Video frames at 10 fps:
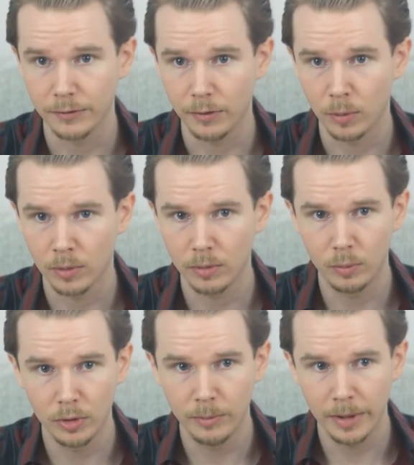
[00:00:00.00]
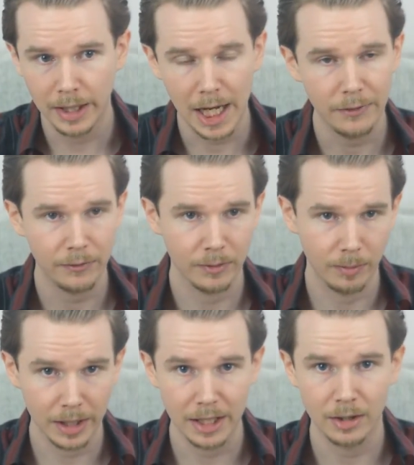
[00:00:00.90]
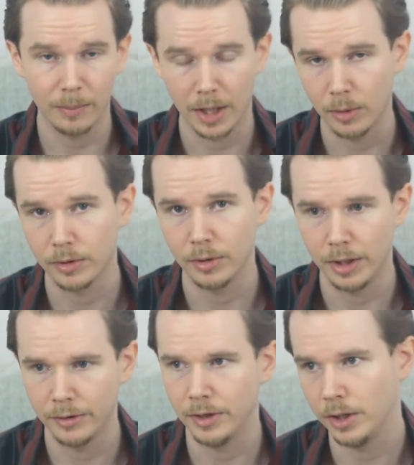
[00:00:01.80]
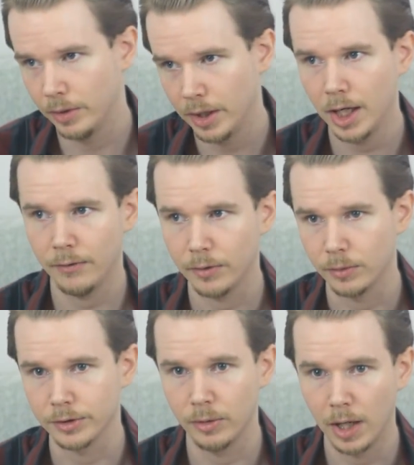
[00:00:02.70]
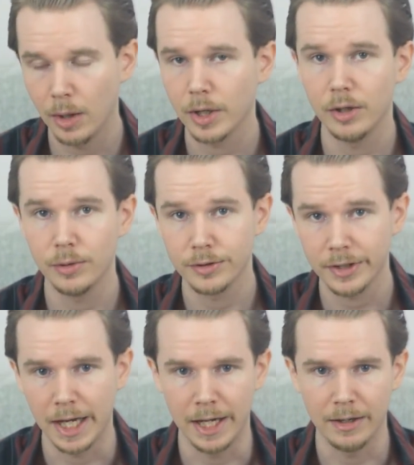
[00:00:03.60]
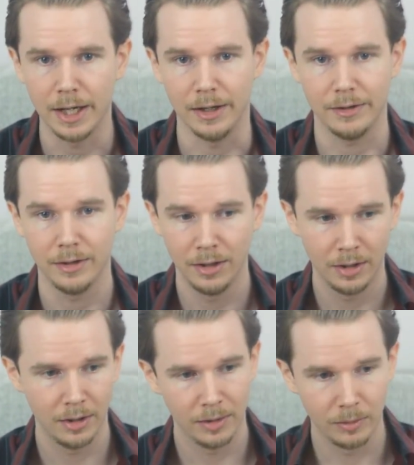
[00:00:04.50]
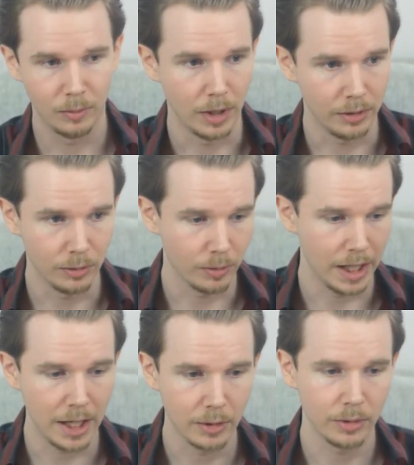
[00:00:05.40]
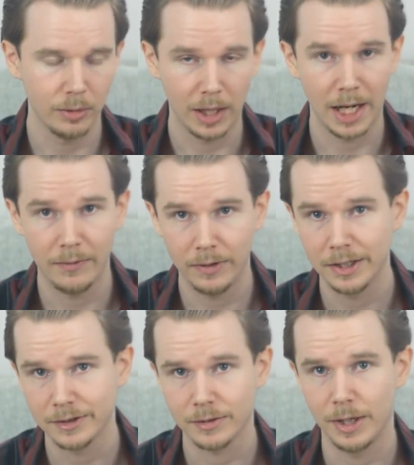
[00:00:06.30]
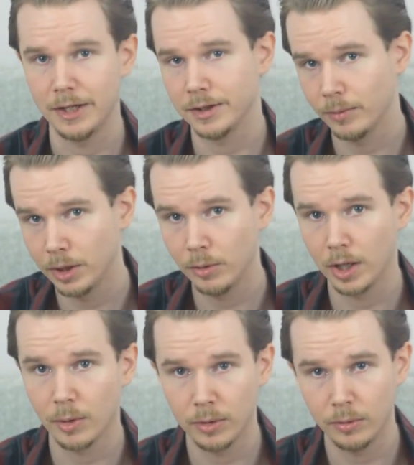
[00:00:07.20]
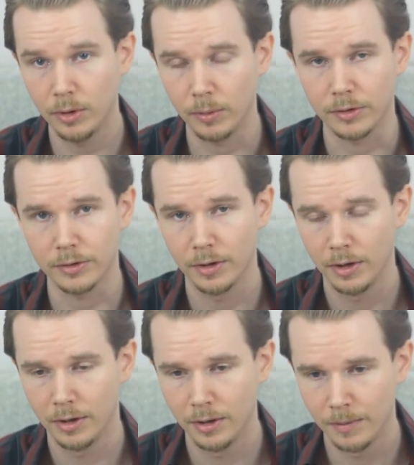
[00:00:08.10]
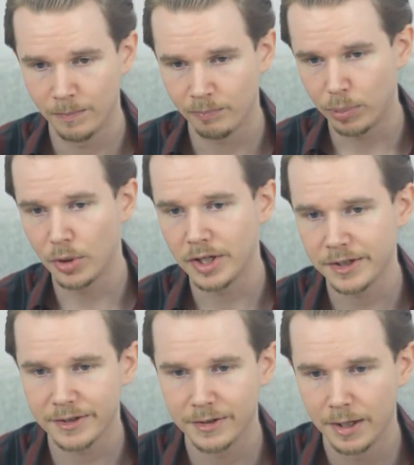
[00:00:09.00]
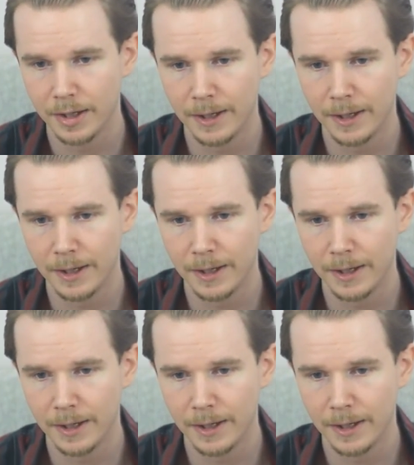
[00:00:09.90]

of 4 would be laughably compared to anything you did after. So how can you say that when you're here you have this traits and when you're here you don't? Point is,